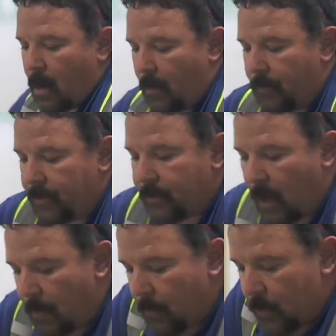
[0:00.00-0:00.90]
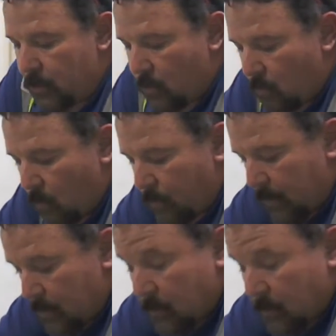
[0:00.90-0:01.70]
Every time when you move this